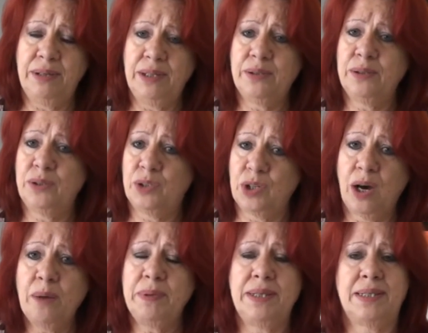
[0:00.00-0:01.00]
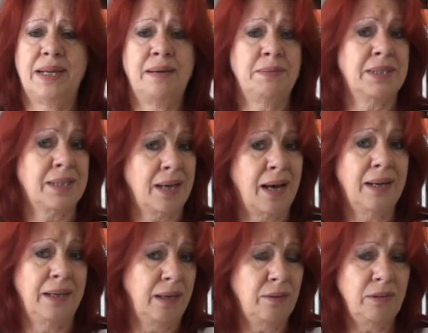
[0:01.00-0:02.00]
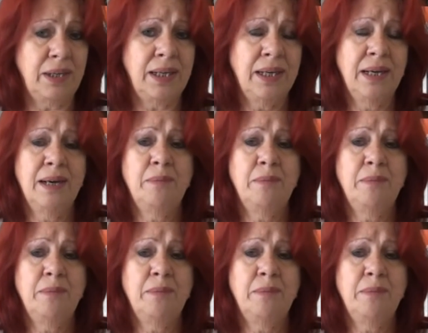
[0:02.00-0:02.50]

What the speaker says: really good job. His name is Tyler Henry.